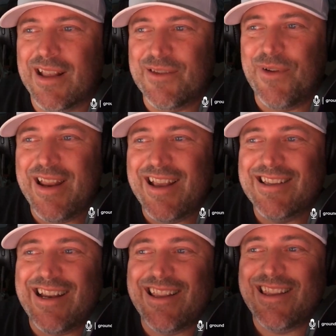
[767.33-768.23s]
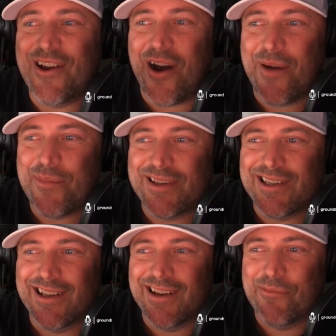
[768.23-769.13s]
funny because I did the
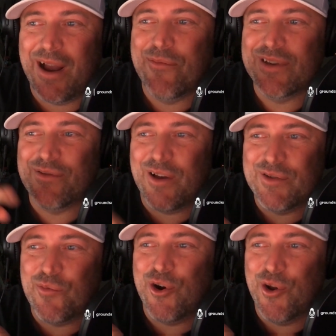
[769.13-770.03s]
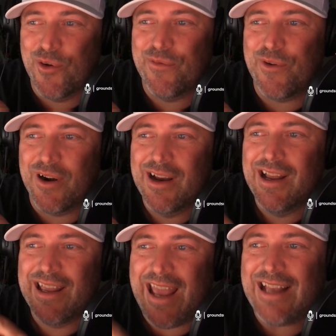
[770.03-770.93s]
opposite. Mine was I was more known for
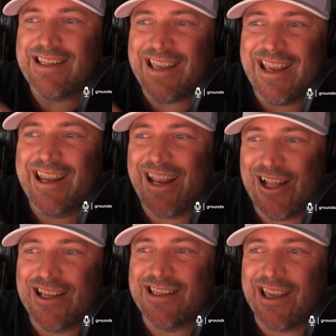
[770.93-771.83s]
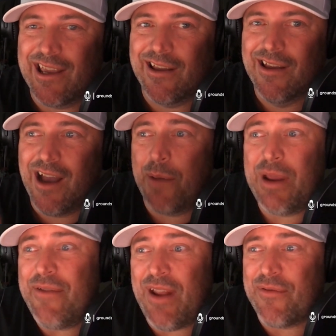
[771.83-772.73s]
cat skiing and heli skiing. I mean, I
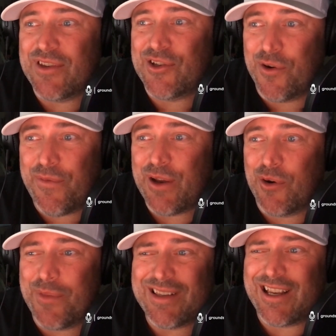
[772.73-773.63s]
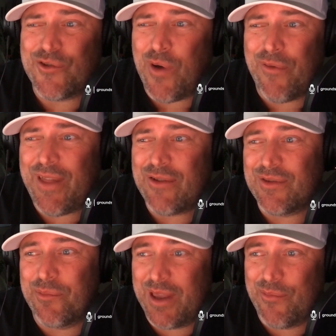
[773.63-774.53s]
even have a surfing group that's like
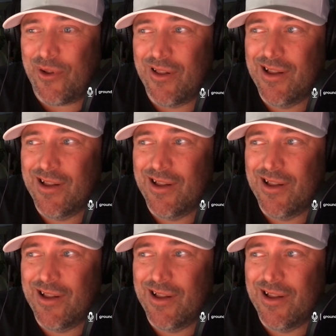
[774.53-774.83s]
12,000 people.